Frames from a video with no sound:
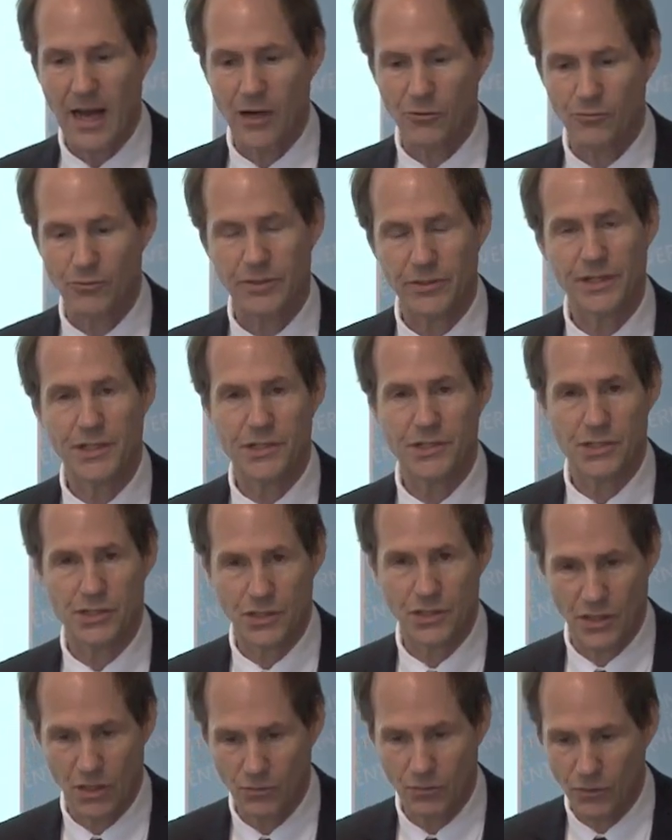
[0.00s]
released
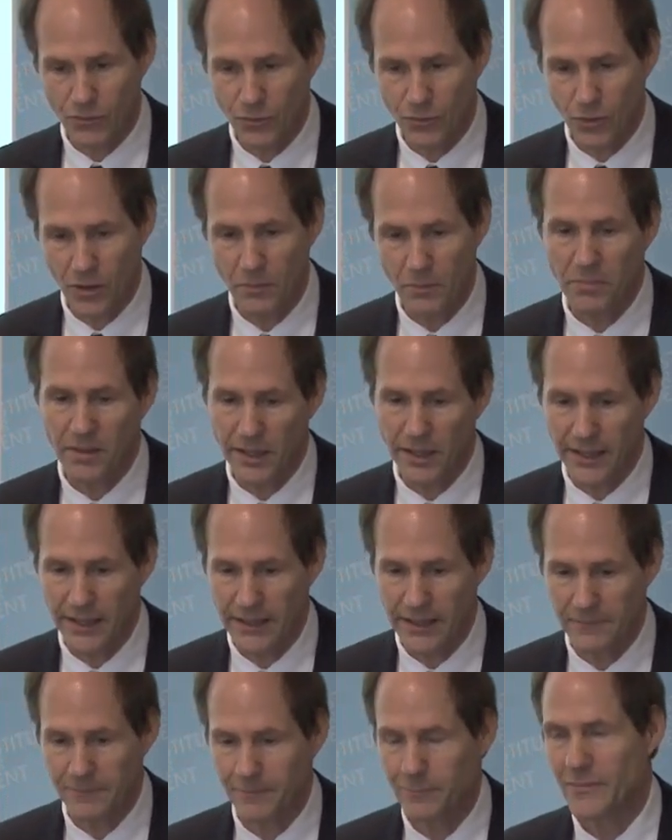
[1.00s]
a reform
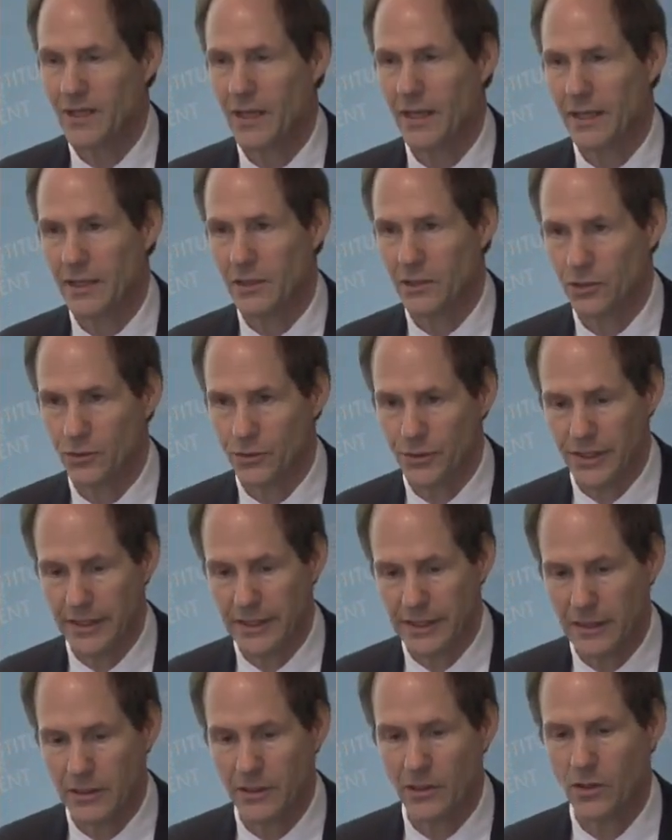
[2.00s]
plan,
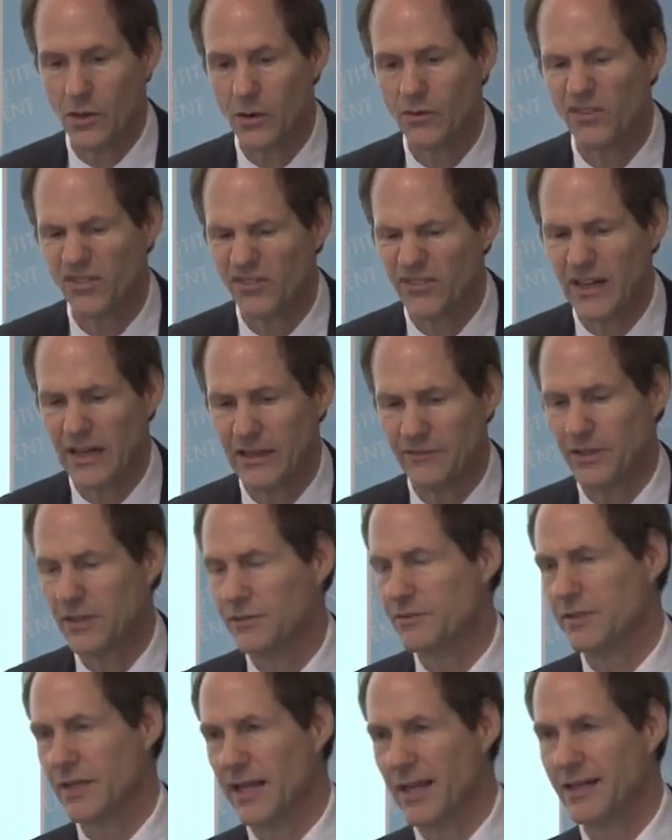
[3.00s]
including over
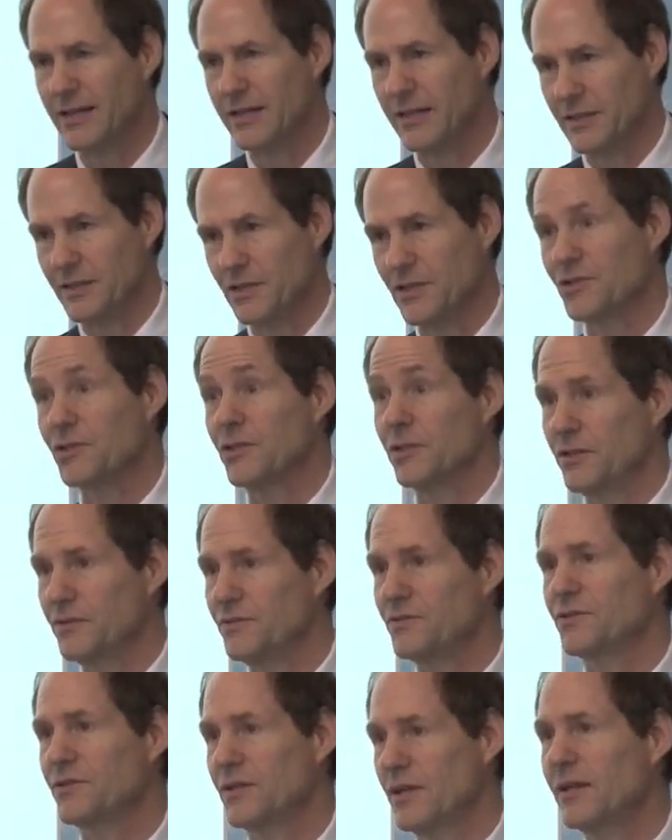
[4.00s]
580
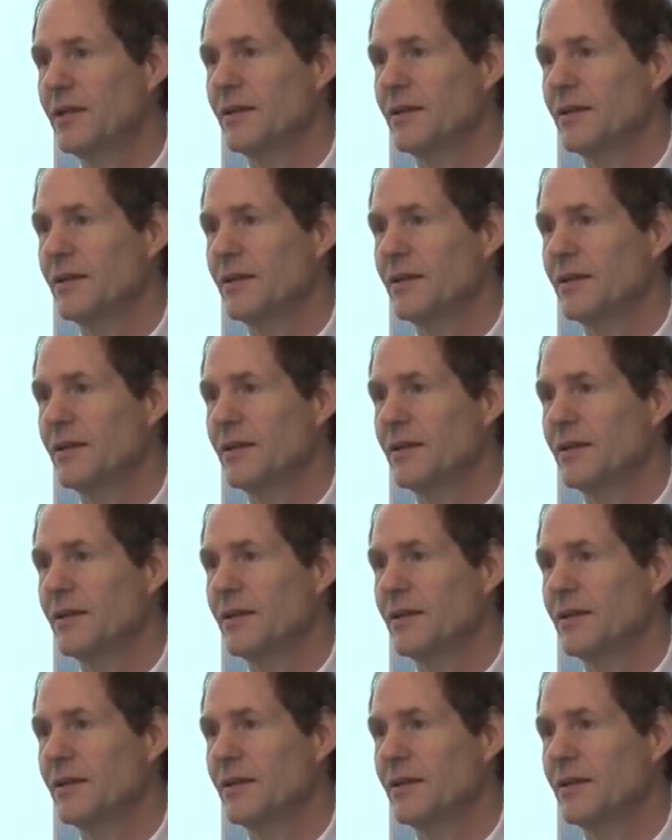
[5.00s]
initiatives.